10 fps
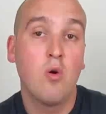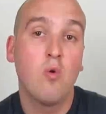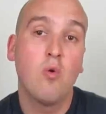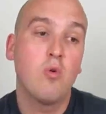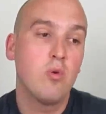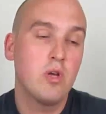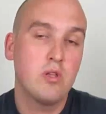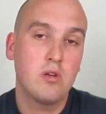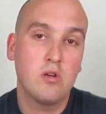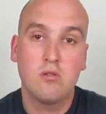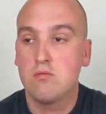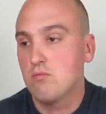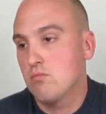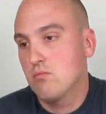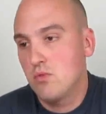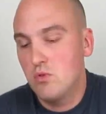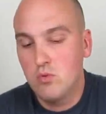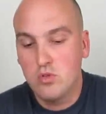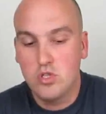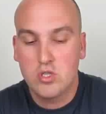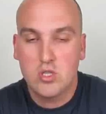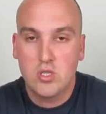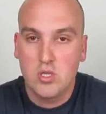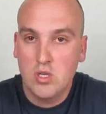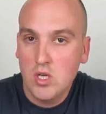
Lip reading: or whether you will just